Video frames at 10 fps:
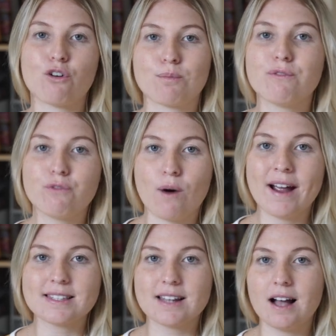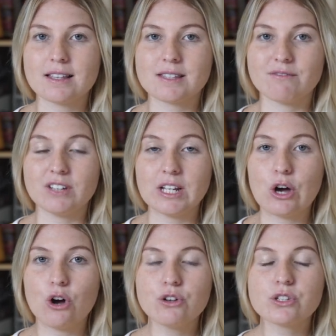or before I start some
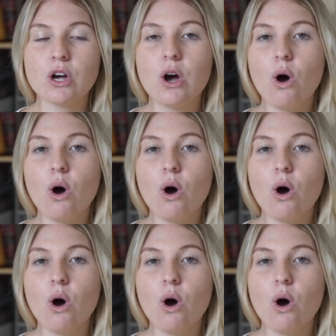videos,